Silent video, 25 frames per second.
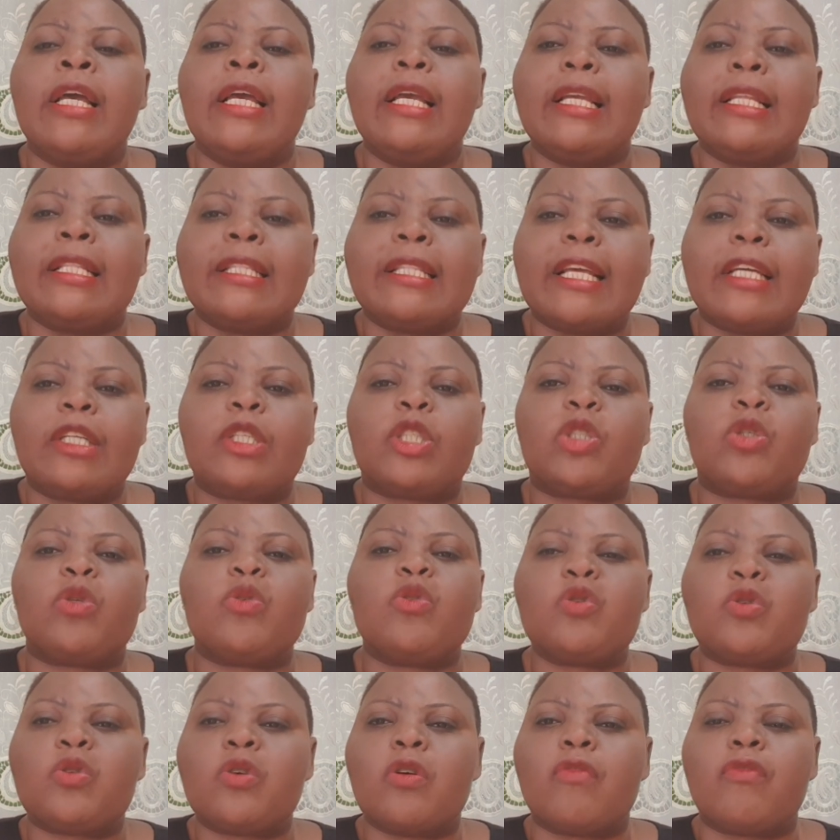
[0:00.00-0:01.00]
in the
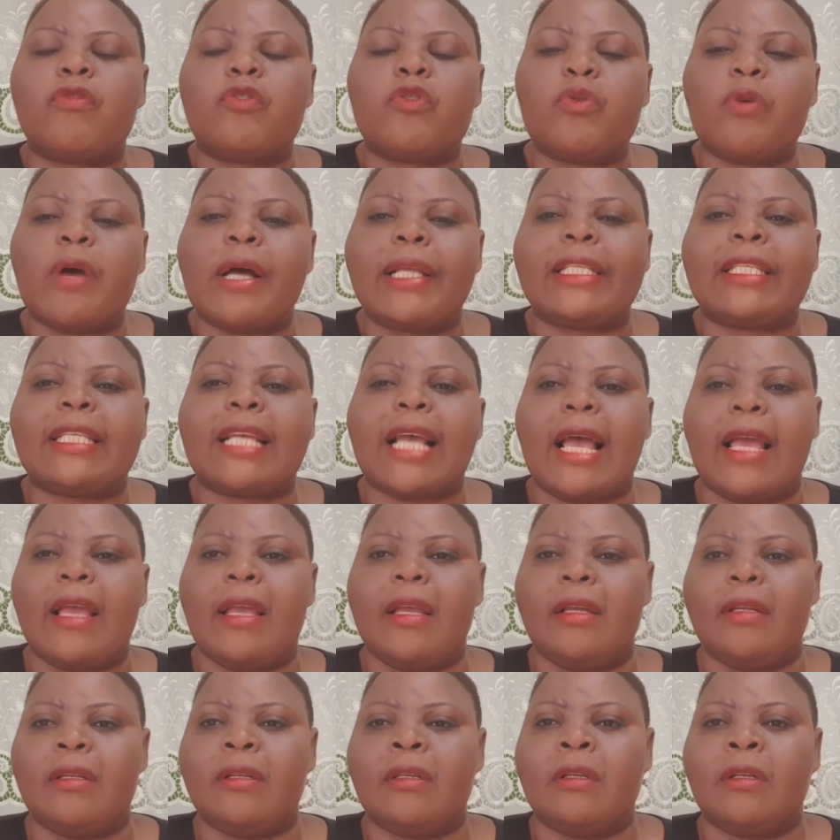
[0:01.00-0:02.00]
shoes of your
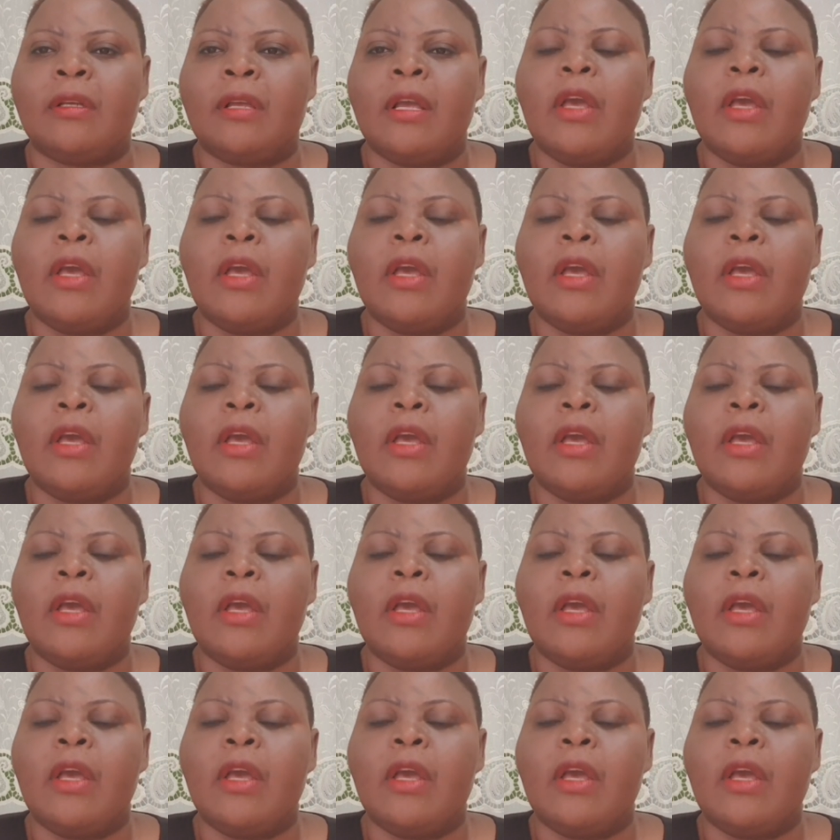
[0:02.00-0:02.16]
child.